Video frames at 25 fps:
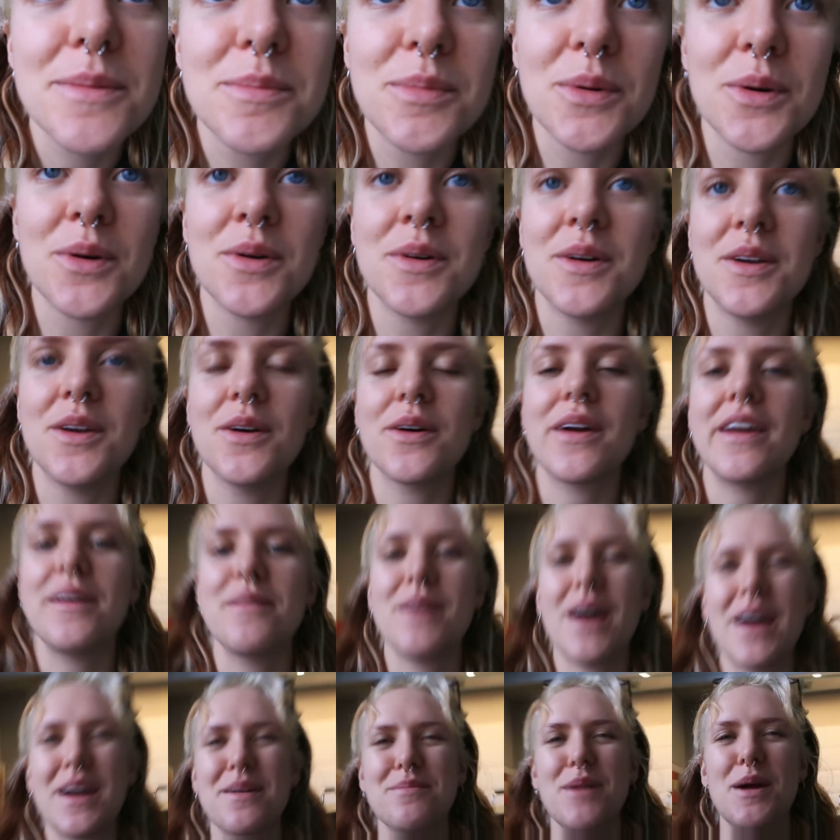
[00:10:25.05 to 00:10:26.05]
But looking
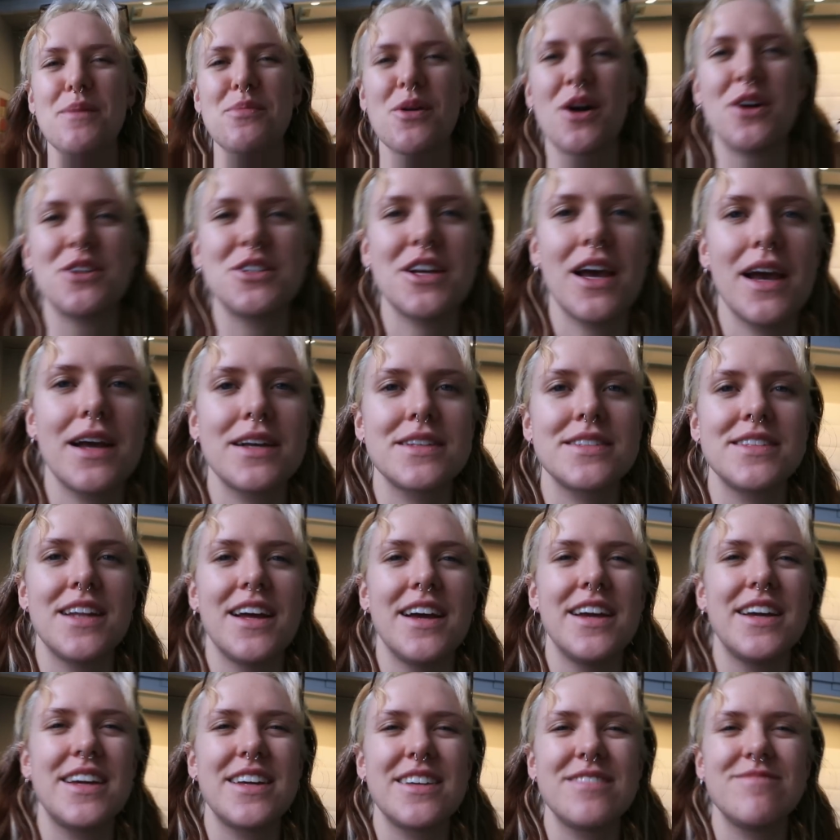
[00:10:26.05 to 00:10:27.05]
back at my projects,
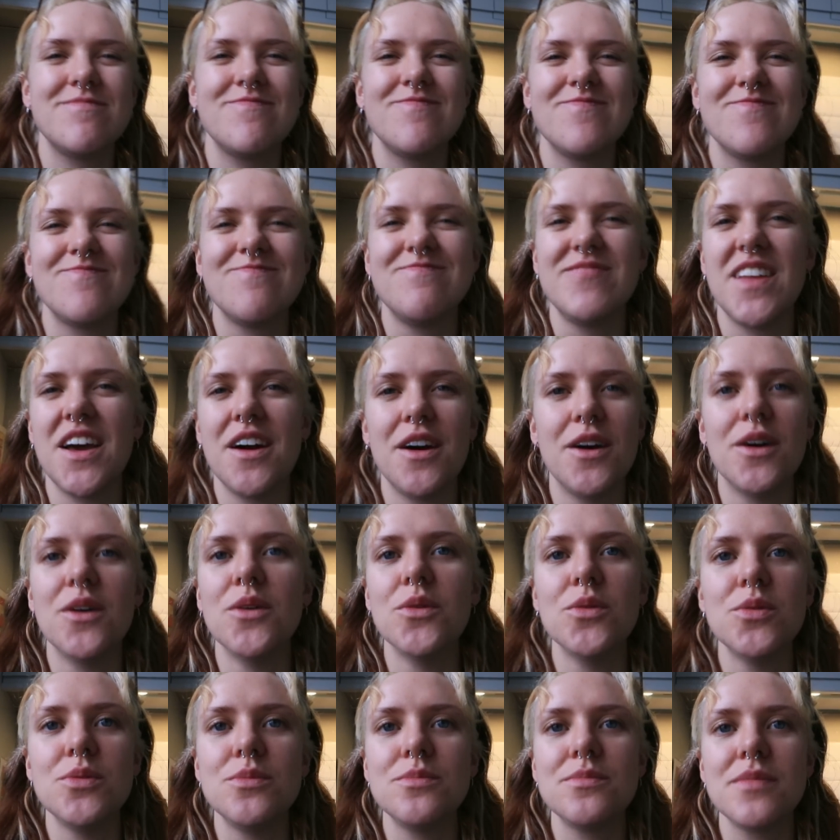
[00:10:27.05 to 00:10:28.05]
like,
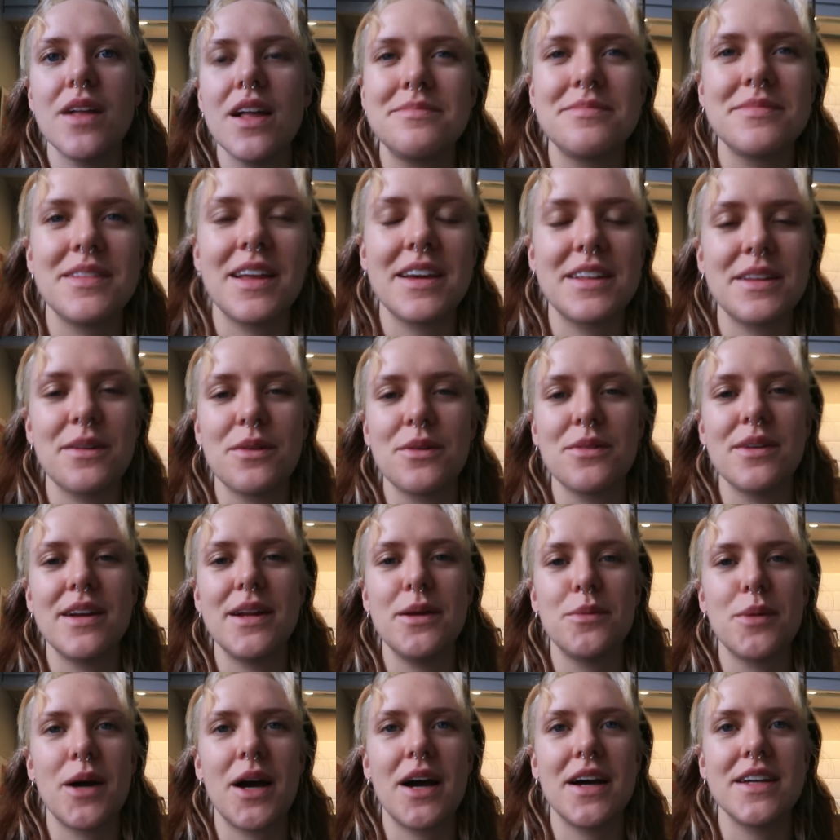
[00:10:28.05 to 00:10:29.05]
no. Like, they were
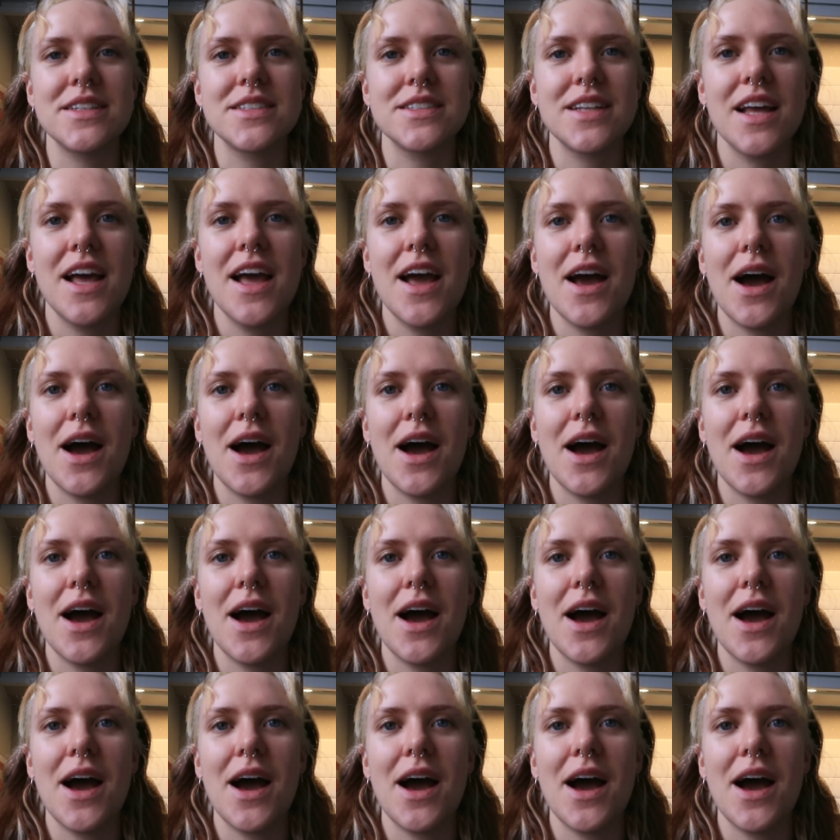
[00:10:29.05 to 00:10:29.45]
really bad.